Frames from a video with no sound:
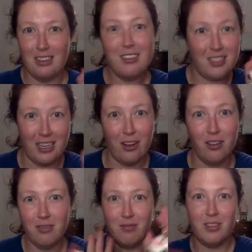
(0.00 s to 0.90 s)

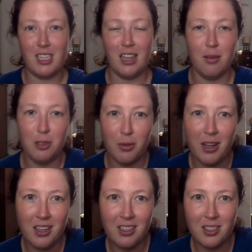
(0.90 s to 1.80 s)
still send them to
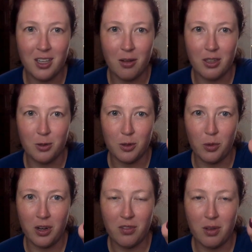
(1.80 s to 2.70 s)
me. So this was
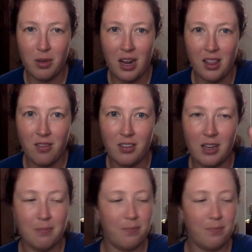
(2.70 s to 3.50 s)
one of them, and I loved it.